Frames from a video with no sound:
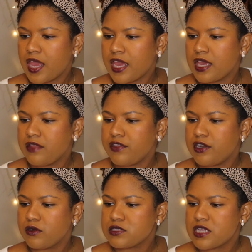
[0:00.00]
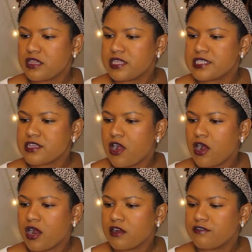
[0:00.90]
And the notes on this
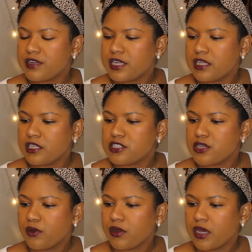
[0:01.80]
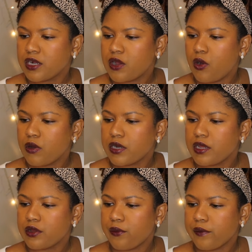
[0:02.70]
are vanilla donut,
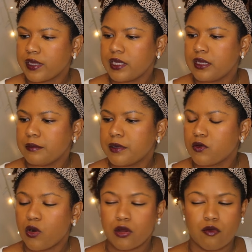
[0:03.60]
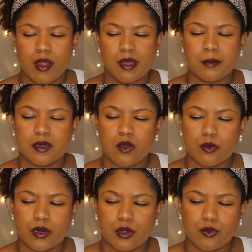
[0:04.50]
coconut cream or creme,
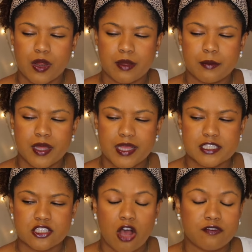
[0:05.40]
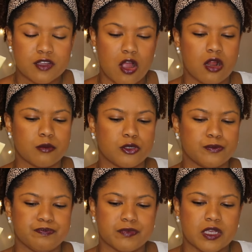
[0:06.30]
coconut creme, and soft
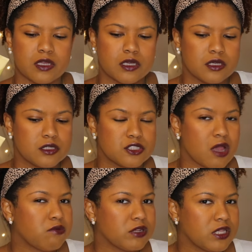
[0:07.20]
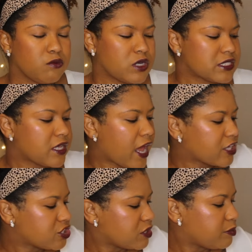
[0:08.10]
caramel. So I really wasn't
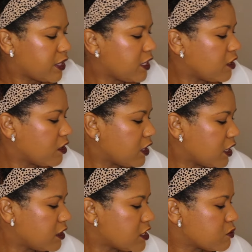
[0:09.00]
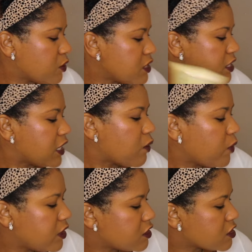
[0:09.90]
actually planning on getting this one till I
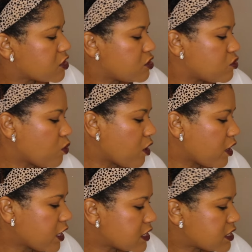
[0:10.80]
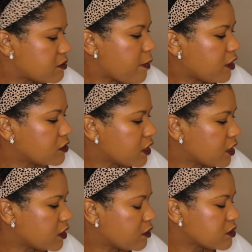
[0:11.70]
went in the store and I smelled
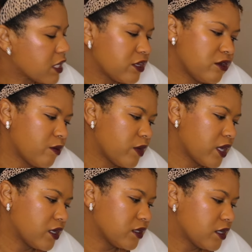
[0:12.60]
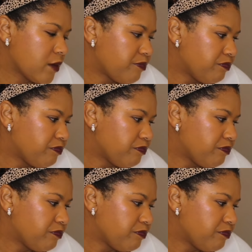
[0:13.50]
it. And I was like, you know what?